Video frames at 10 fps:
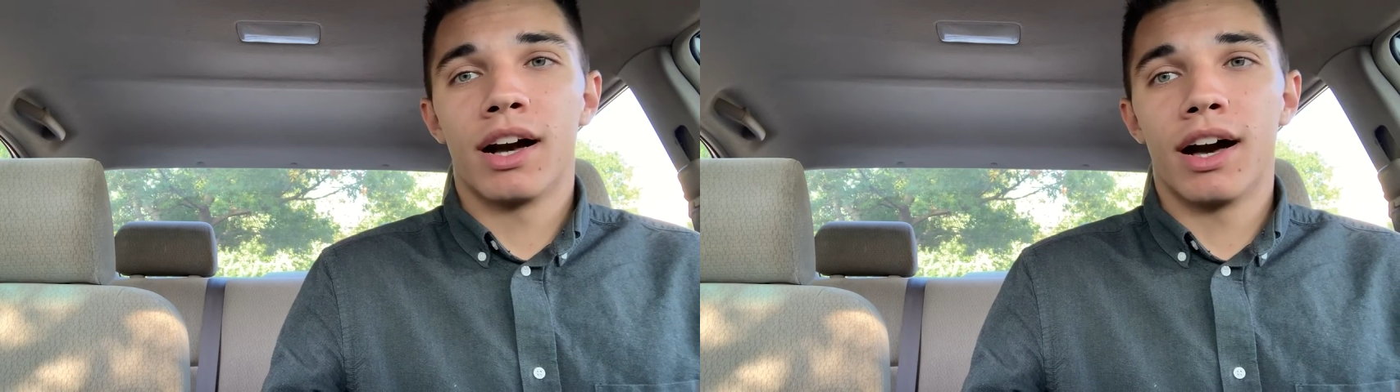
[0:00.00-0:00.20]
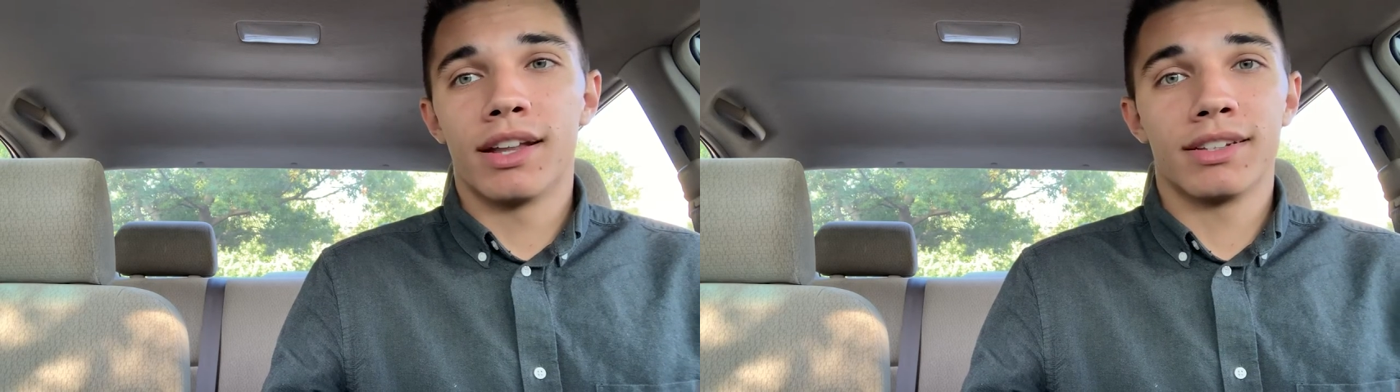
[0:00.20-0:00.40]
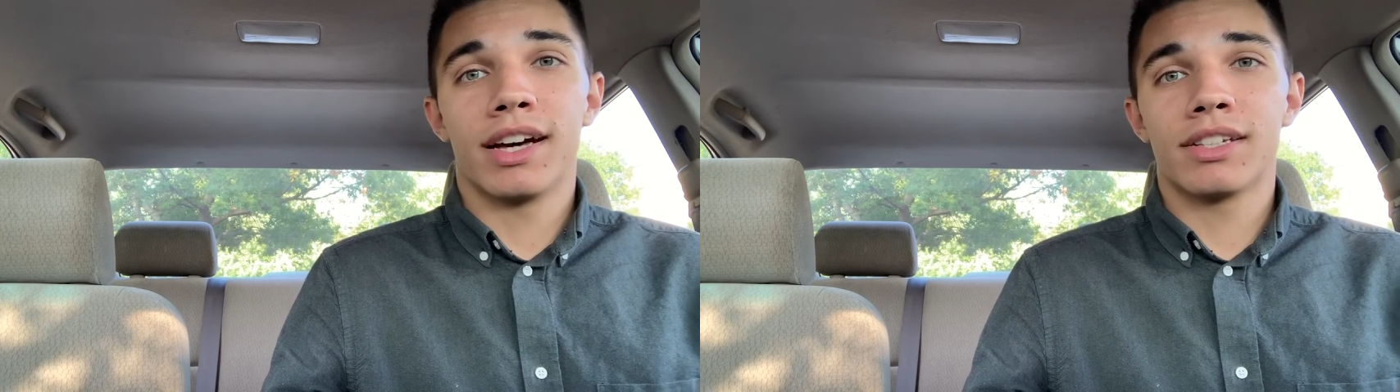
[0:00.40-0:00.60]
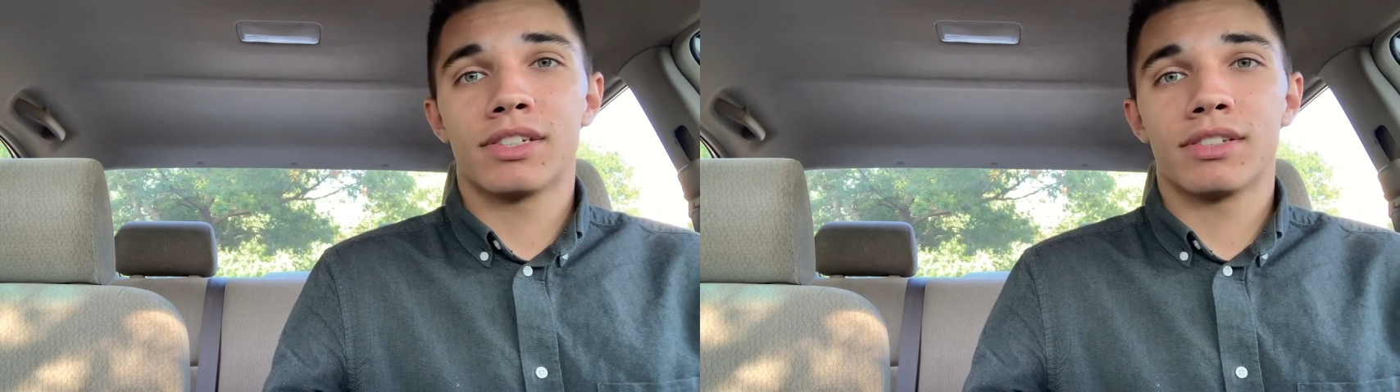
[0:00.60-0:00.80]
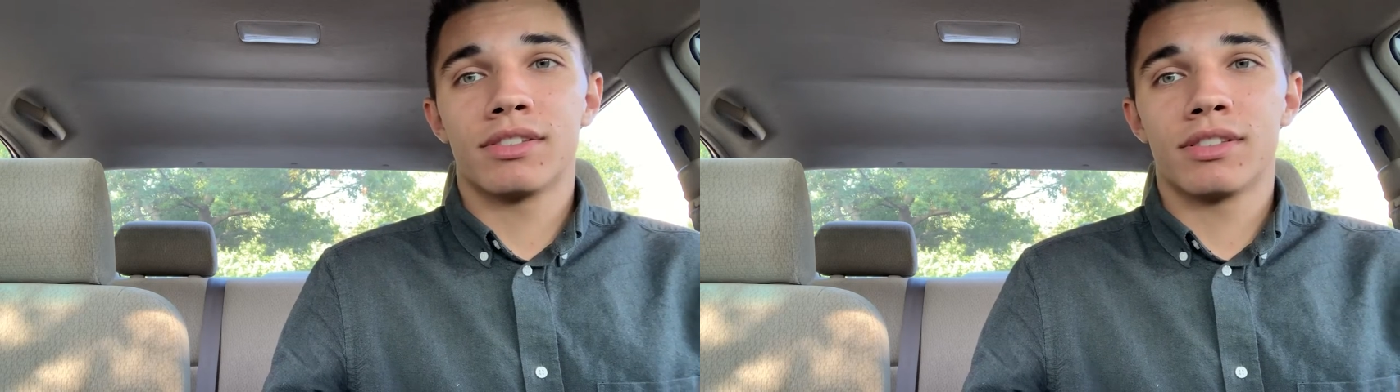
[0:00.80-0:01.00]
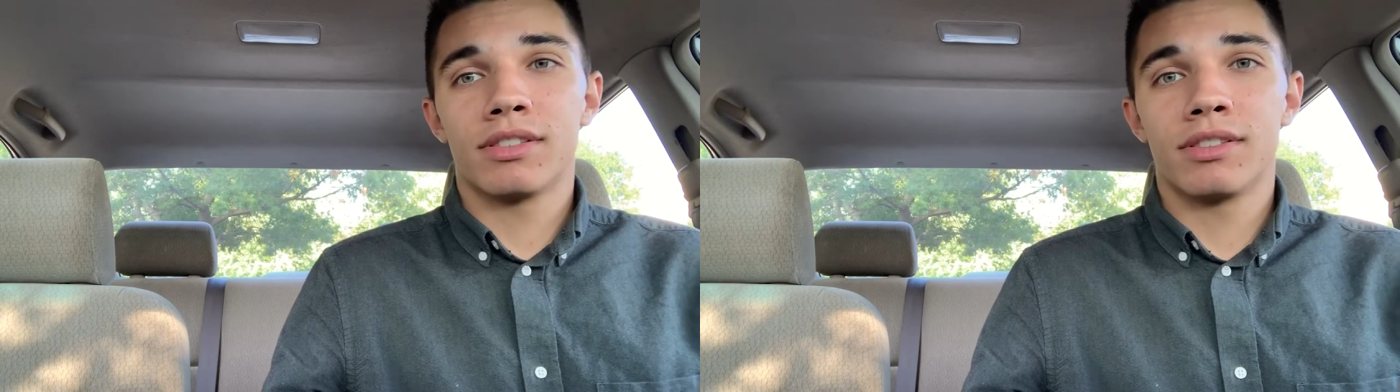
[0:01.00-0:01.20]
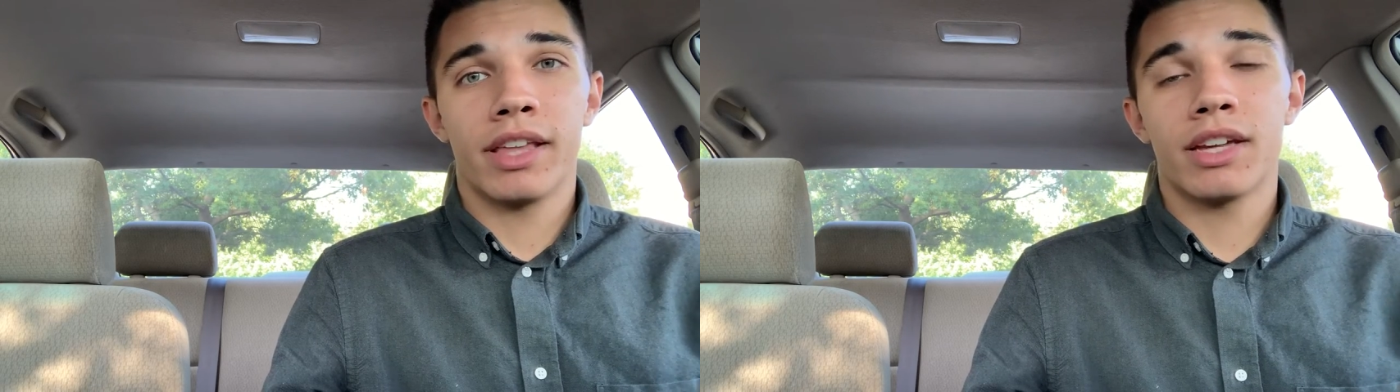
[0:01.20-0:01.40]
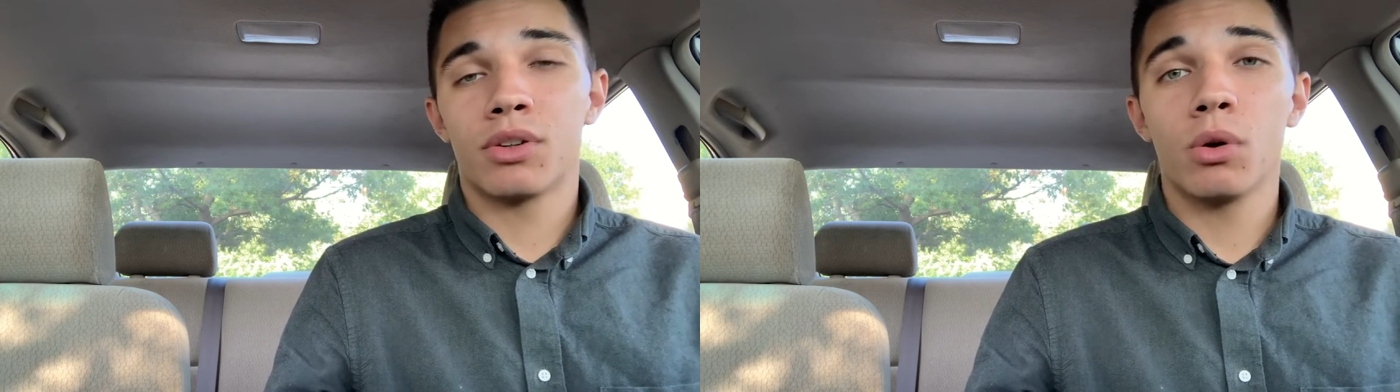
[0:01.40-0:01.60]
unless
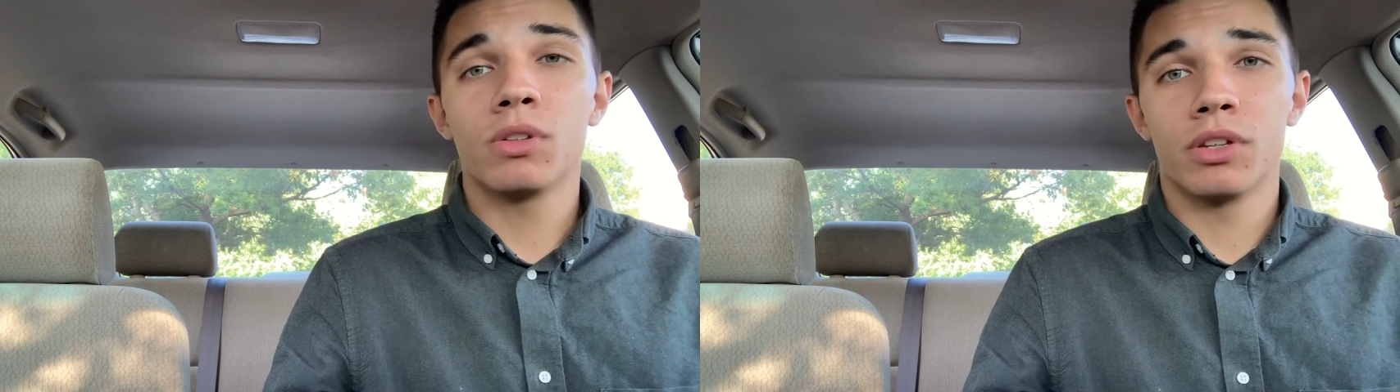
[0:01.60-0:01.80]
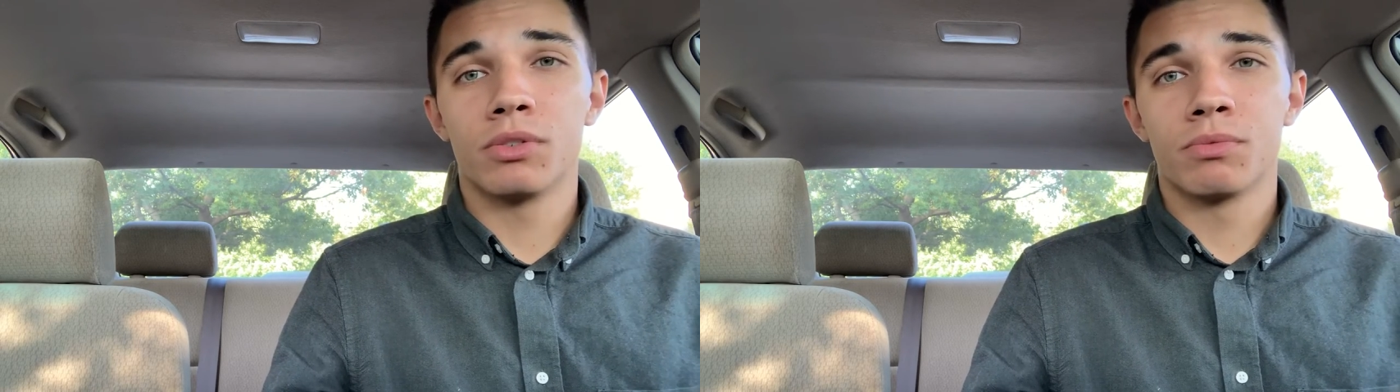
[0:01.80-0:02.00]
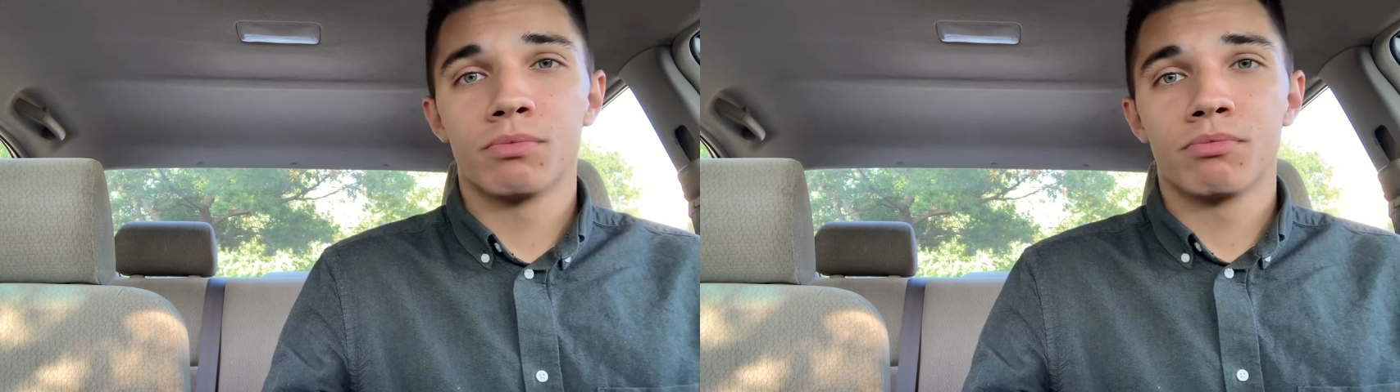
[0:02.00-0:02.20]
they had told you.